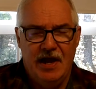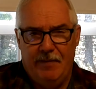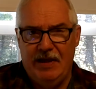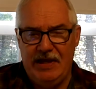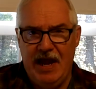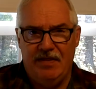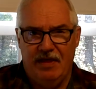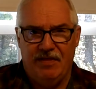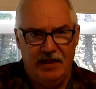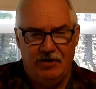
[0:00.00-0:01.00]
but yet
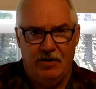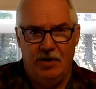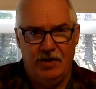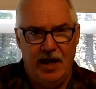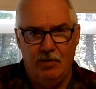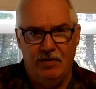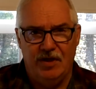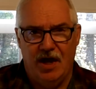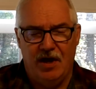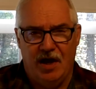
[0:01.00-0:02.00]
they think they're okay
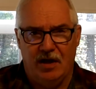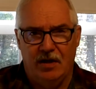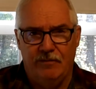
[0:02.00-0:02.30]
with God.